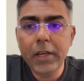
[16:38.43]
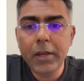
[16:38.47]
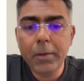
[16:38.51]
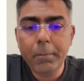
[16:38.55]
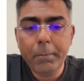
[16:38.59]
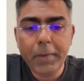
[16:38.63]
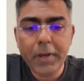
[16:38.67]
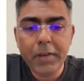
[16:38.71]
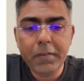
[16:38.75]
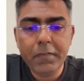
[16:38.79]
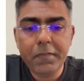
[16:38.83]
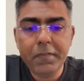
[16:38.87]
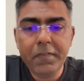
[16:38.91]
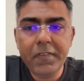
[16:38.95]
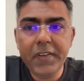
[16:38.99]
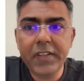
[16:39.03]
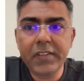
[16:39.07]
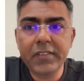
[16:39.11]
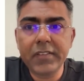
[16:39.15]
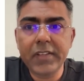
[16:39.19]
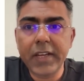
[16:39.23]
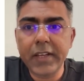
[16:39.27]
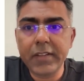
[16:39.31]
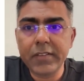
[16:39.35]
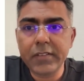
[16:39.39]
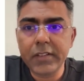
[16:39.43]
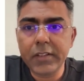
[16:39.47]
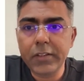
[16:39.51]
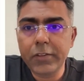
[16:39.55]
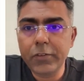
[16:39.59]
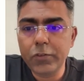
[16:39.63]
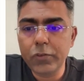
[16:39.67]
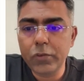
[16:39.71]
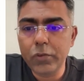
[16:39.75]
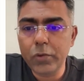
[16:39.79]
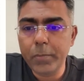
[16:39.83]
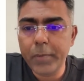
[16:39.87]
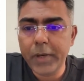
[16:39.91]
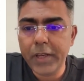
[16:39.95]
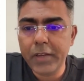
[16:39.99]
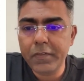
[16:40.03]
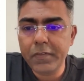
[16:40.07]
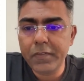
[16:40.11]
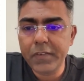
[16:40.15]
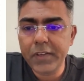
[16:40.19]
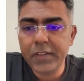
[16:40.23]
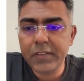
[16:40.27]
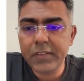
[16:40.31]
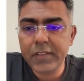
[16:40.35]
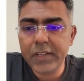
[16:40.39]
my fixed assets. So my
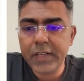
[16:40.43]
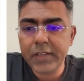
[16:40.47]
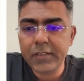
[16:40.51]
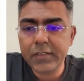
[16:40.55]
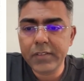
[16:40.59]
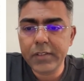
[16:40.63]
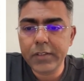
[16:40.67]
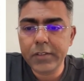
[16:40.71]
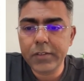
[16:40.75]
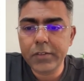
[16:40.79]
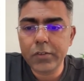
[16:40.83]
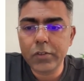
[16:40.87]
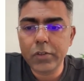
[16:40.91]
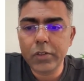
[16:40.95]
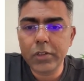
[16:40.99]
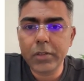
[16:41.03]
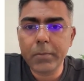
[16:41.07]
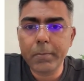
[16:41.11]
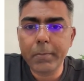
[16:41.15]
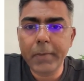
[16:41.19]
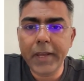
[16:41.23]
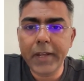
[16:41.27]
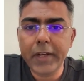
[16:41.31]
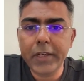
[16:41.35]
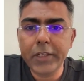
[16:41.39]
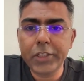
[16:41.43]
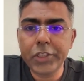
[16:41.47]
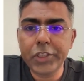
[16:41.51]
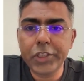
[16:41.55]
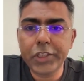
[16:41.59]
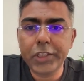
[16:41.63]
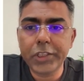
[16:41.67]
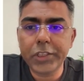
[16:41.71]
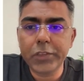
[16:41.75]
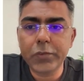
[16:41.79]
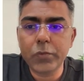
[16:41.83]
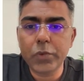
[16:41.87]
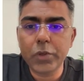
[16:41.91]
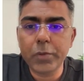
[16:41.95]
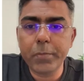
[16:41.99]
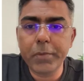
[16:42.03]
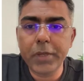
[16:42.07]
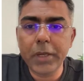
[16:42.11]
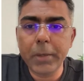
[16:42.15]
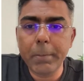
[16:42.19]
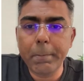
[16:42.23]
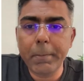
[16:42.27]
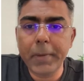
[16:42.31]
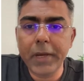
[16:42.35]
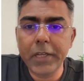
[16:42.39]
fixed assets on the balance sheet would be
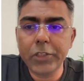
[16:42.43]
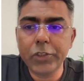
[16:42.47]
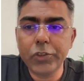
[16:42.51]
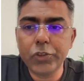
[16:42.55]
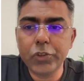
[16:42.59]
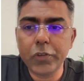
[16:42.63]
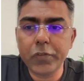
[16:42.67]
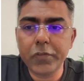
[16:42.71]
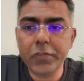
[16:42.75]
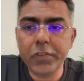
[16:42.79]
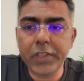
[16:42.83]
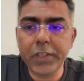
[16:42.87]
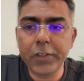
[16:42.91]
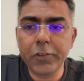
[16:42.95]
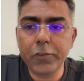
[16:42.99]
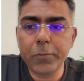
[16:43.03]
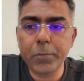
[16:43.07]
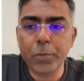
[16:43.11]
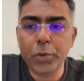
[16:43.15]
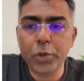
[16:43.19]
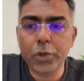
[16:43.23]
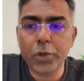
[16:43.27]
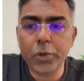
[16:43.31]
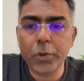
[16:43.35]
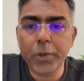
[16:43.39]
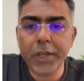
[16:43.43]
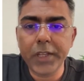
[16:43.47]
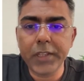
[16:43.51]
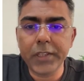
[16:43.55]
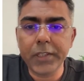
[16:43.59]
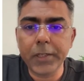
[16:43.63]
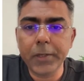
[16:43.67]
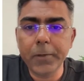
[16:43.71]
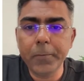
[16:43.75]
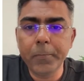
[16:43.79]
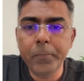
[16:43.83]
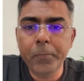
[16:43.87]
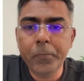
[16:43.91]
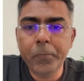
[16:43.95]
a bunch of things put together.